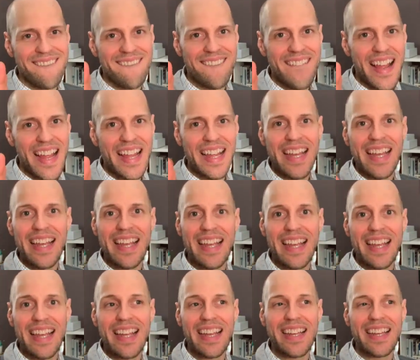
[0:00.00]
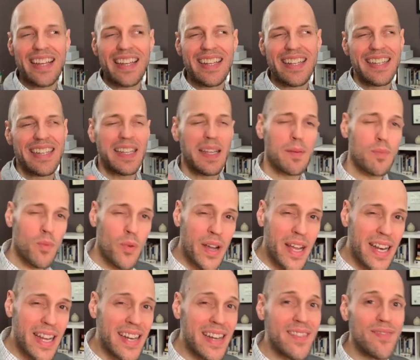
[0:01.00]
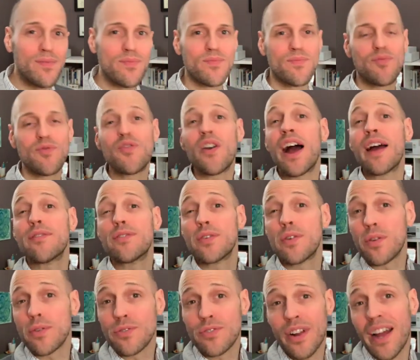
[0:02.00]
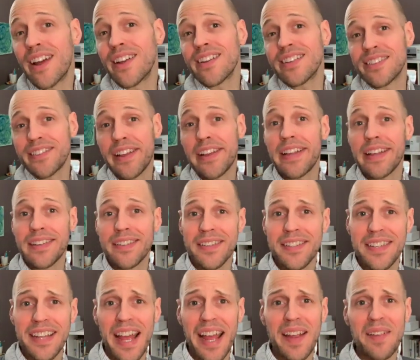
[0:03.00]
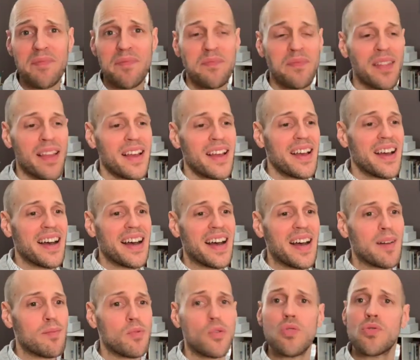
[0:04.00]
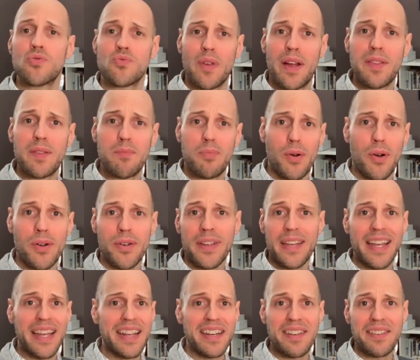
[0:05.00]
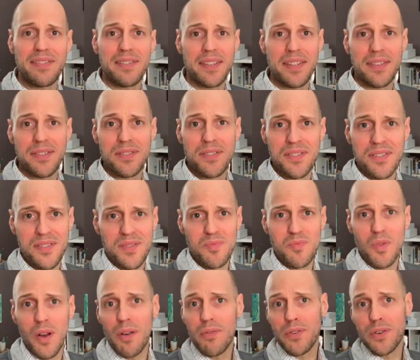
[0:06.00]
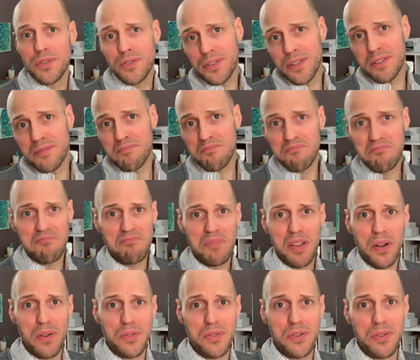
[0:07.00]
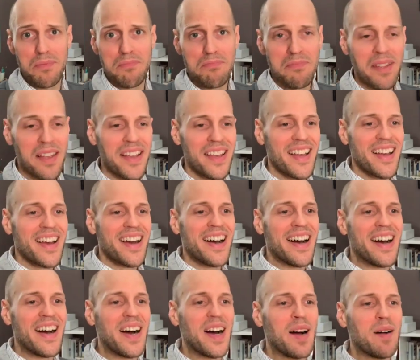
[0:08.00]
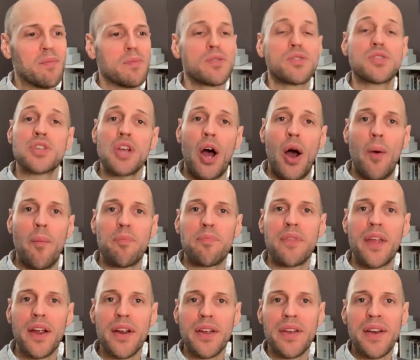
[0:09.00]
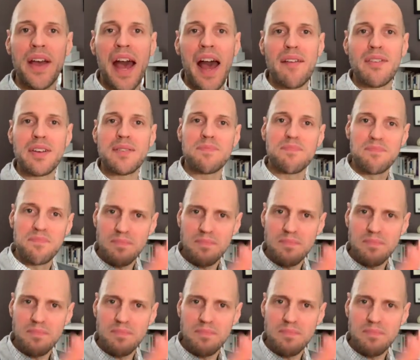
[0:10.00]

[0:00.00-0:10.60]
a dim-witted 5-year-old child, as I like to say, who's read the book and is well-versed in literature. So, there you have it.